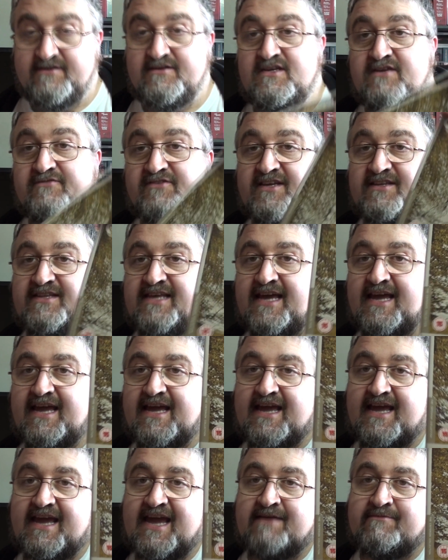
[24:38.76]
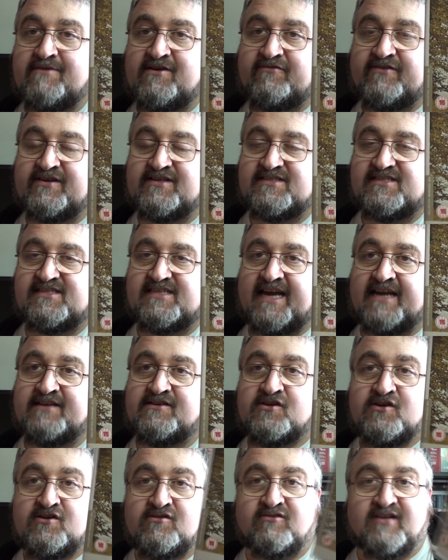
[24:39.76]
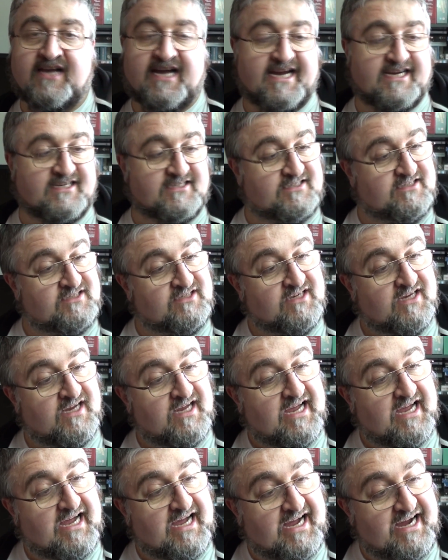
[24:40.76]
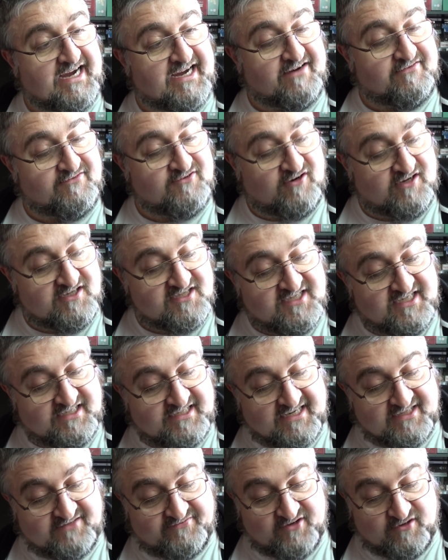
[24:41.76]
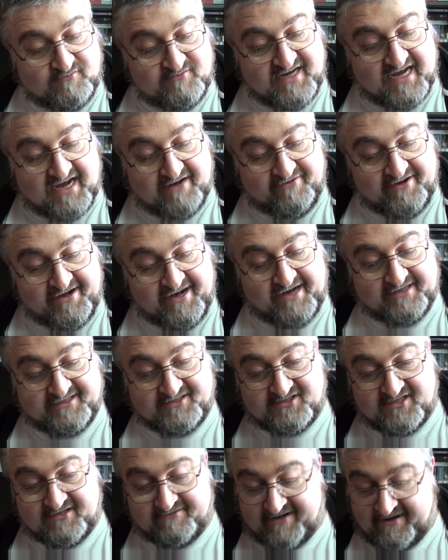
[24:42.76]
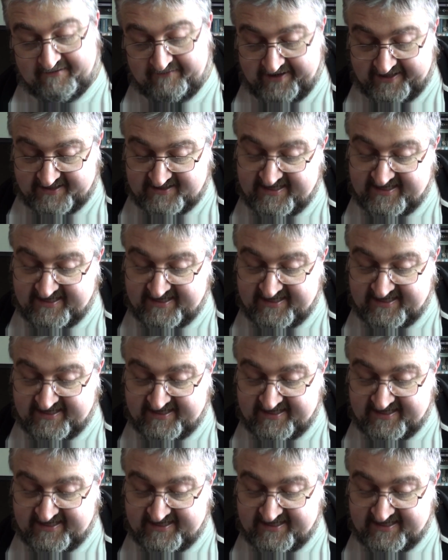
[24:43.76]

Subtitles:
You've got the Emigrants and the New Land. I have not seen this film yet. I've heard it's terrific.